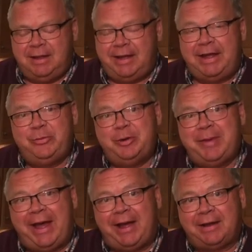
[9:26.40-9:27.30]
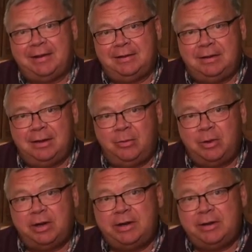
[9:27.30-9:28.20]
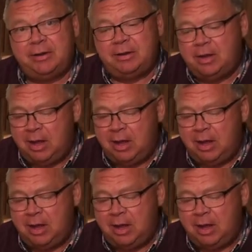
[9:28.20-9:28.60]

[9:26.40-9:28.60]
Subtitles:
And we're back. We're going to